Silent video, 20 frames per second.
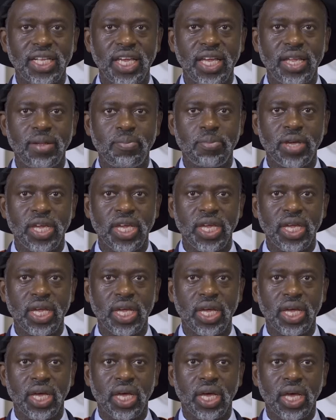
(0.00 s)
in me,
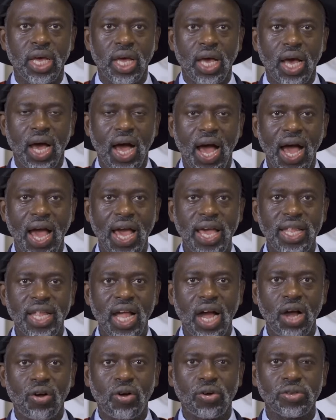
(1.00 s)
I
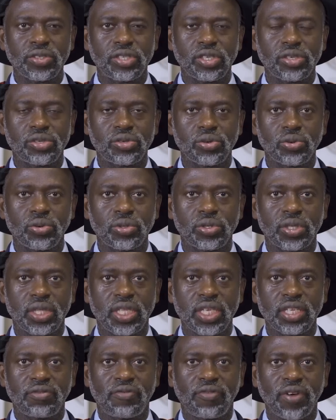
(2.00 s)
now constitute
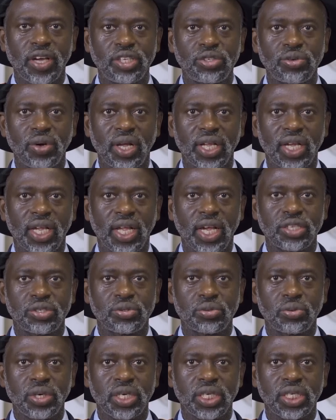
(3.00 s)
this virtual
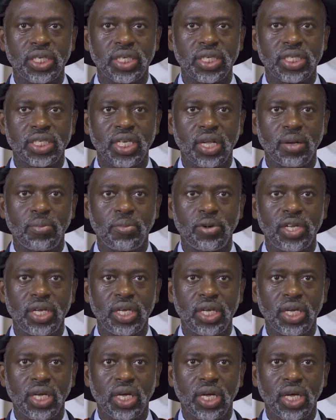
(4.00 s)
graduation
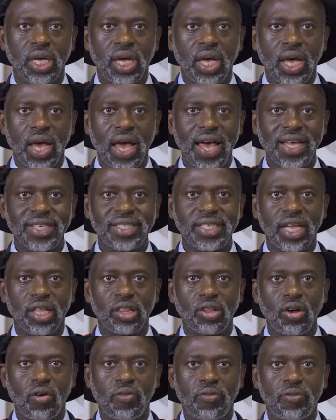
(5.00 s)
ceremony as a
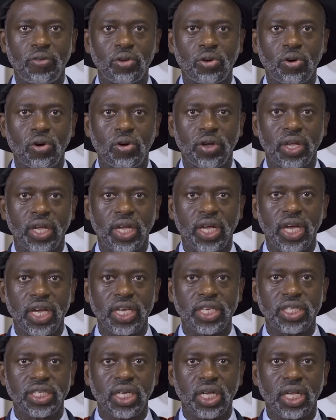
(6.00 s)
lawful
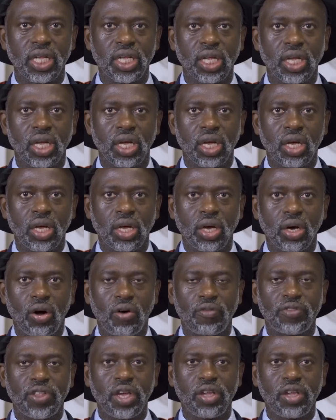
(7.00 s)
congregation of the